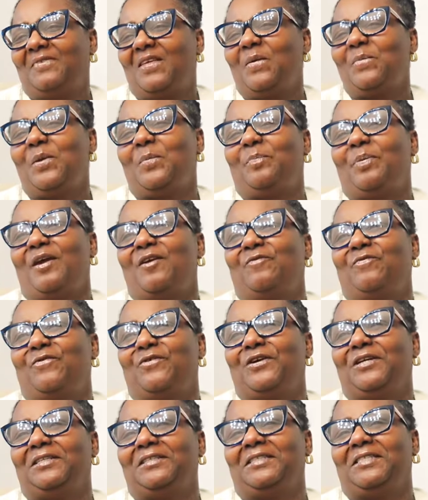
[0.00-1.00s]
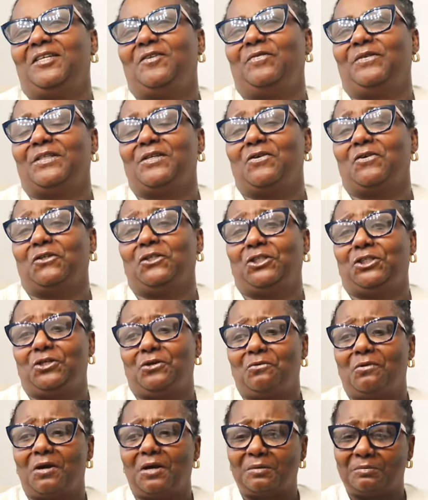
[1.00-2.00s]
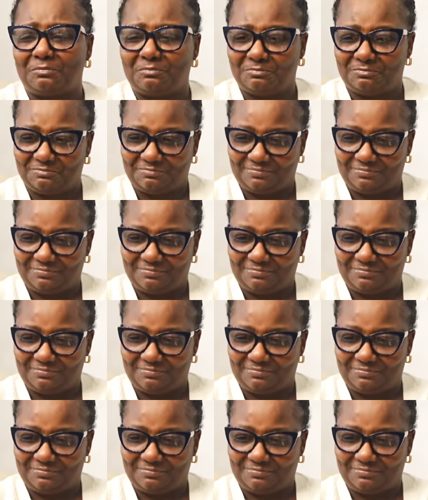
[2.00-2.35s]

let me pay for it and see if it's going to show up.